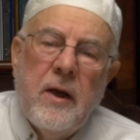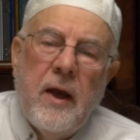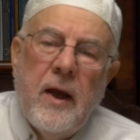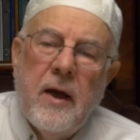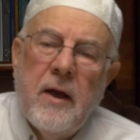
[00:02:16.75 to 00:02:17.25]

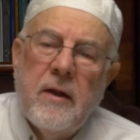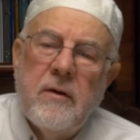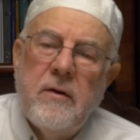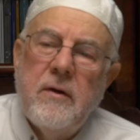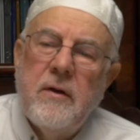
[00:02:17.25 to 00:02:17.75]

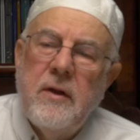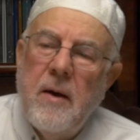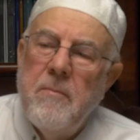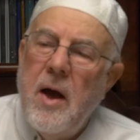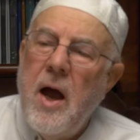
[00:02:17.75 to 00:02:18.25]
and the
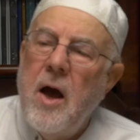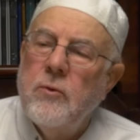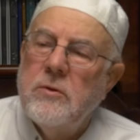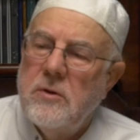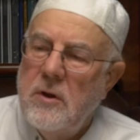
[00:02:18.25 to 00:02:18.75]

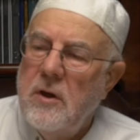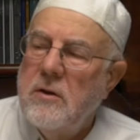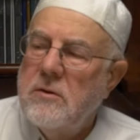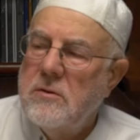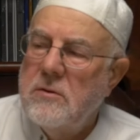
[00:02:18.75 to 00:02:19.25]
amount
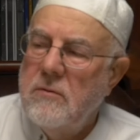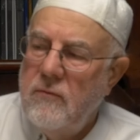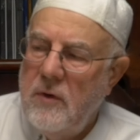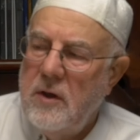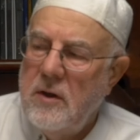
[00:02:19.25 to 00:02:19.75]
is
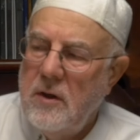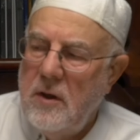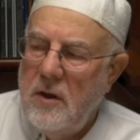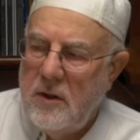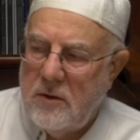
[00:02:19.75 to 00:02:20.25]
very
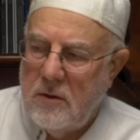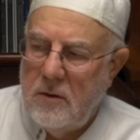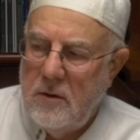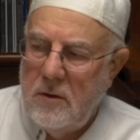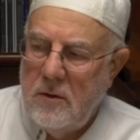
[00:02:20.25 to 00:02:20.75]
little.
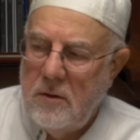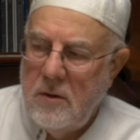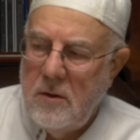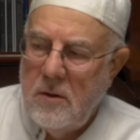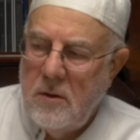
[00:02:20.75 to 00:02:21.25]

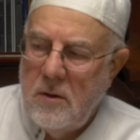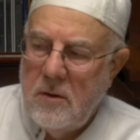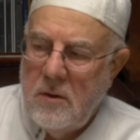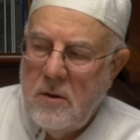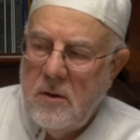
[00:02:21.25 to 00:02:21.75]

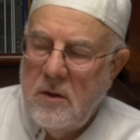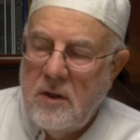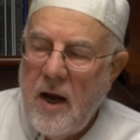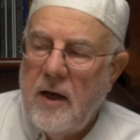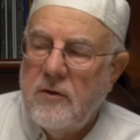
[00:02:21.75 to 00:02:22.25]
The
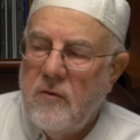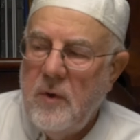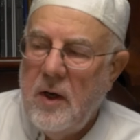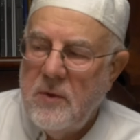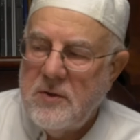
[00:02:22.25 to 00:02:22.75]
diet of
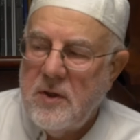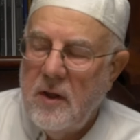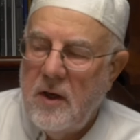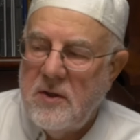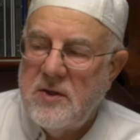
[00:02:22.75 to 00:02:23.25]
Muhammad
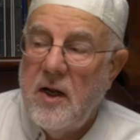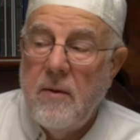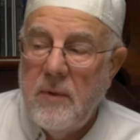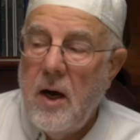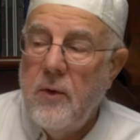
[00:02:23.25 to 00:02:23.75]
sallallahu alaihi
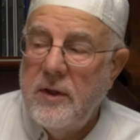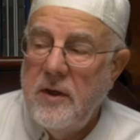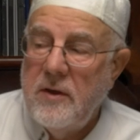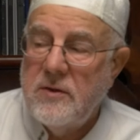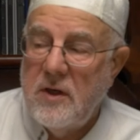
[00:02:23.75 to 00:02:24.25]
wasallam
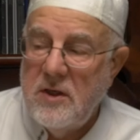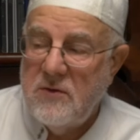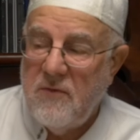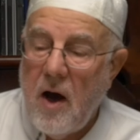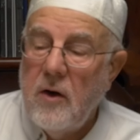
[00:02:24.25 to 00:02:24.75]
nowadays
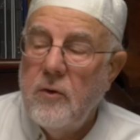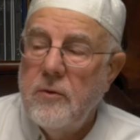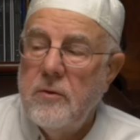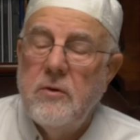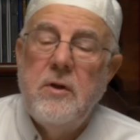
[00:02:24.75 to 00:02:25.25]
is
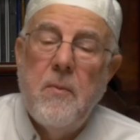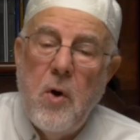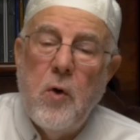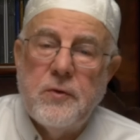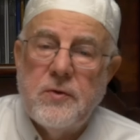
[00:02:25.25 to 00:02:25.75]
followed the
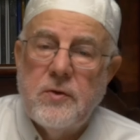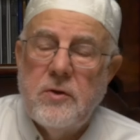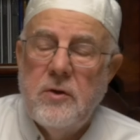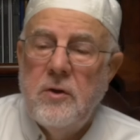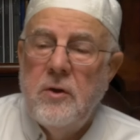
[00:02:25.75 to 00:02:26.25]

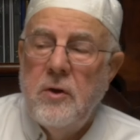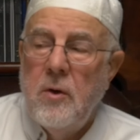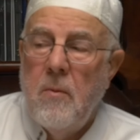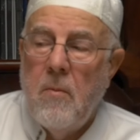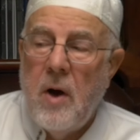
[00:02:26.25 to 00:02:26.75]
most
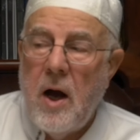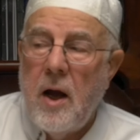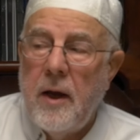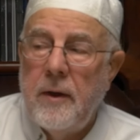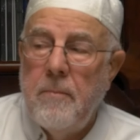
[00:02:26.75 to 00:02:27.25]

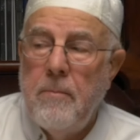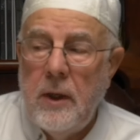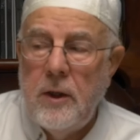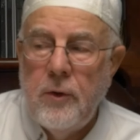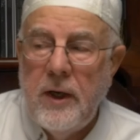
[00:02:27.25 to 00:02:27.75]
by
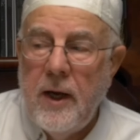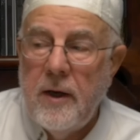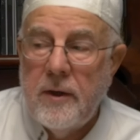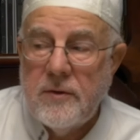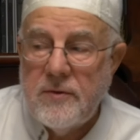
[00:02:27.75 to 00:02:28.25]

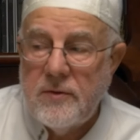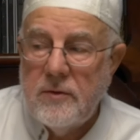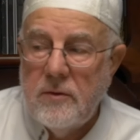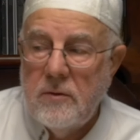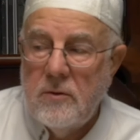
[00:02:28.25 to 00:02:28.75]

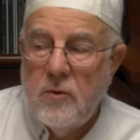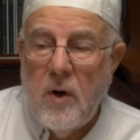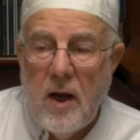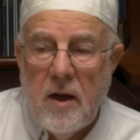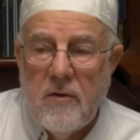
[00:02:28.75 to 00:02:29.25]
billionaires
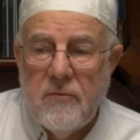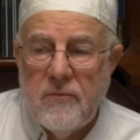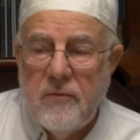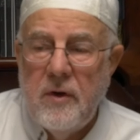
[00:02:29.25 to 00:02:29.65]
who have